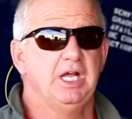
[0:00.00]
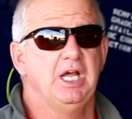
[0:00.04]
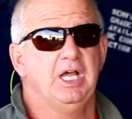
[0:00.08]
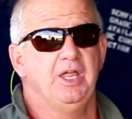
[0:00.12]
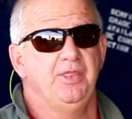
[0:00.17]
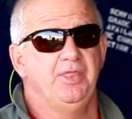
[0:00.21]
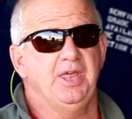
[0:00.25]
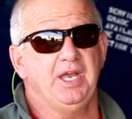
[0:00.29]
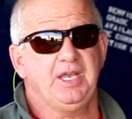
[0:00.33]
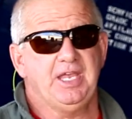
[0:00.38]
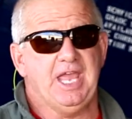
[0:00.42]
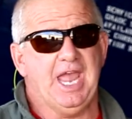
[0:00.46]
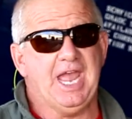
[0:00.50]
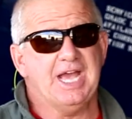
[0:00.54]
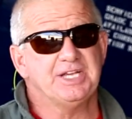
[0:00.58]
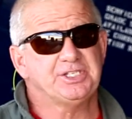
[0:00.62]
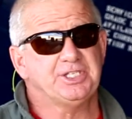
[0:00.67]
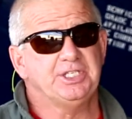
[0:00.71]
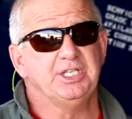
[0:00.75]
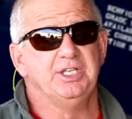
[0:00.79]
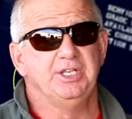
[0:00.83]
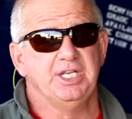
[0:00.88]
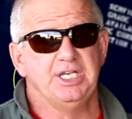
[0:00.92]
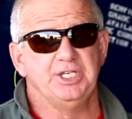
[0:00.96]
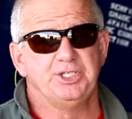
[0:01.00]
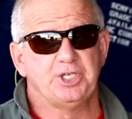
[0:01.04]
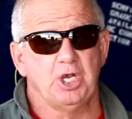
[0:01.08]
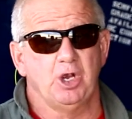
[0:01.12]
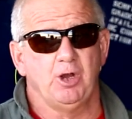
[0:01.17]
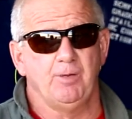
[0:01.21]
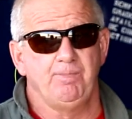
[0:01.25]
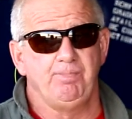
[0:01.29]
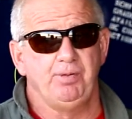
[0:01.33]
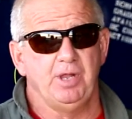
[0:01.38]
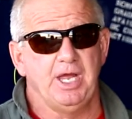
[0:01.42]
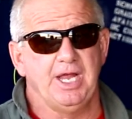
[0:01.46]
The gas in these
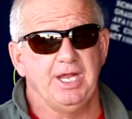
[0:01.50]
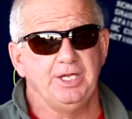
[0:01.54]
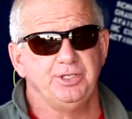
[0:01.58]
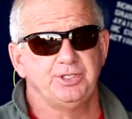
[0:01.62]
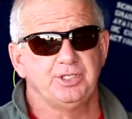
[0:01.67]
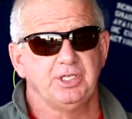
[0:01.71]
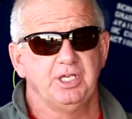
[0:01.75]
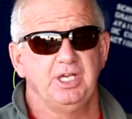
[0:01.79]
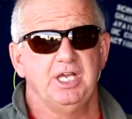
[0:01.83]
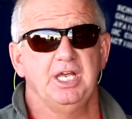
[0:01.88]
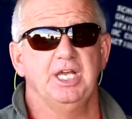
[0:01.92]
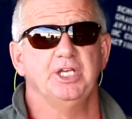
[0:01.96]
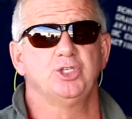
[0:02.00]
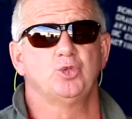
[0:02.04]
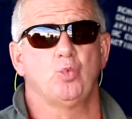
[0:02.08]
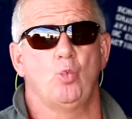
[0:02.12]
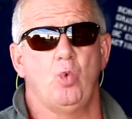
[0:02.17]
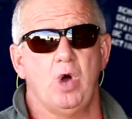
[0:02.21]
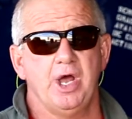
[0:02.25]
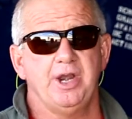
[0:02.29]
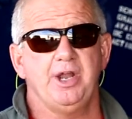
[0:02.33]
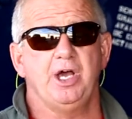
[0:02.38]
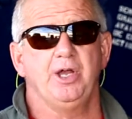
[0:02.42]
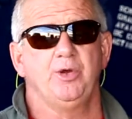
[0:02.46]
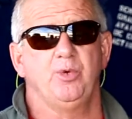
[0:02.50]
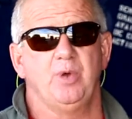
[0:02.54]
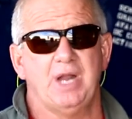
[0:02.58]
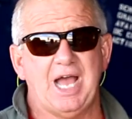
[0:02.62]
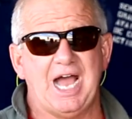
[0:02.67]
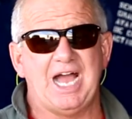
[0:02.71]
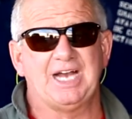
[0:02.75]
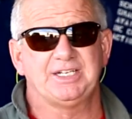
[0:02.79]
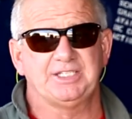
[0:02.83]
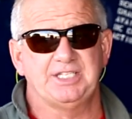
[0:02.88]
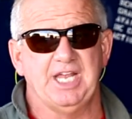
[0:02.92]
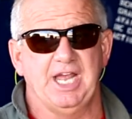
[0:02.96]
airplanes is 100
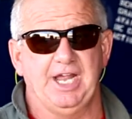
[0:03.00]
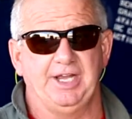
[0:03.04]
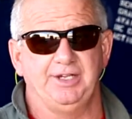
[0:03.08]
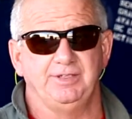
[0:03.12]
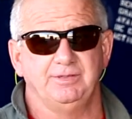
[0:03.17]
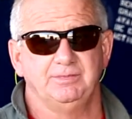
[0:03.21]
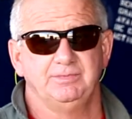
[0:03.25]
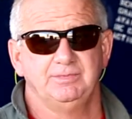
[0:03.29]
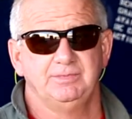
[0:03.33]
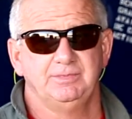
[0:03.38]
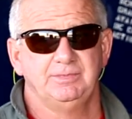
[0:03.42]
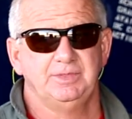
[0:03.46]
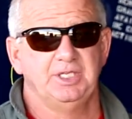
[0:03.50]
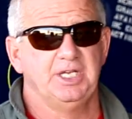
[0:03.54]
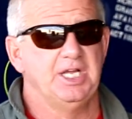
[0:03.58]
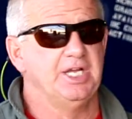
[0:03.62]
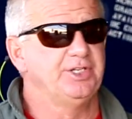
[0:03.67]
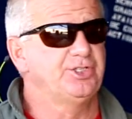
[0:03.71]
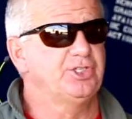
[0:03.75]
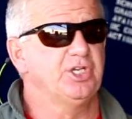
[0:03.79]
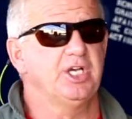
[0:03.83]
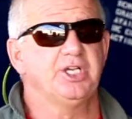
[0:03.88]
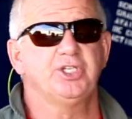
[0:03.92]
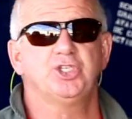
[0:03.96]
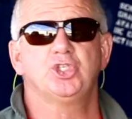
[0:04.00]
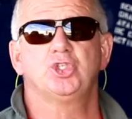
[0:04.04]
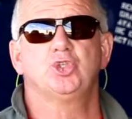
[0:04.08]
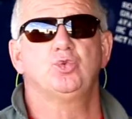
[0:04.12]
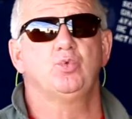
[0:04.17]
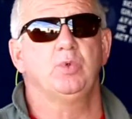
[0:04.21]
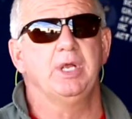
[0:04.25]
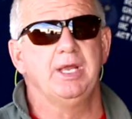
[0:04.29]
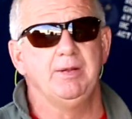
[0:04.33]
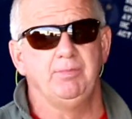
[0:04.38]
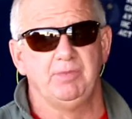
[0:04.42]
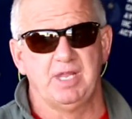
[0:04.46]
octane. It's
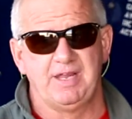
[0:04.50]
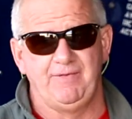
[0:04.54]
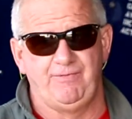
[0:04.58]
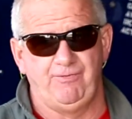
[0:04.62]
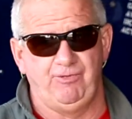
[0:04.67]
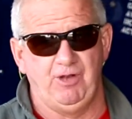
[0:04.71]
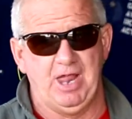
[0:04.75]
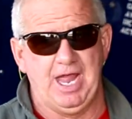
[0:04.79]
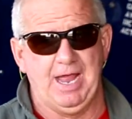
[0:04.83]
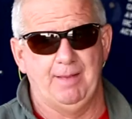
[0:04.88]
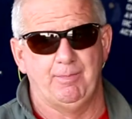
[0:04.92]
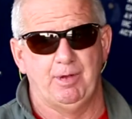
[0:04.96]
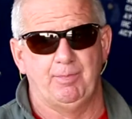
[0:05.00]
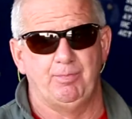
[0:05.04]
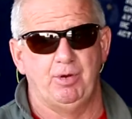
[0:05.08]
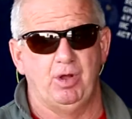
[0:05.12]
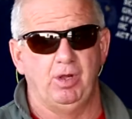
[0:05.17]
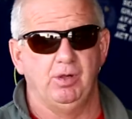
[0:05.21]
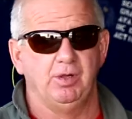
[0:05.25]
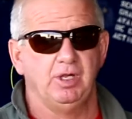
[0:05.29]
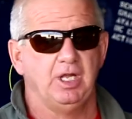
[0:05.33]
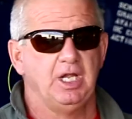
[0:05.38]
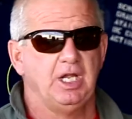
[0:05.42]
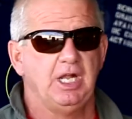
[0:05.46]
extremely flammable.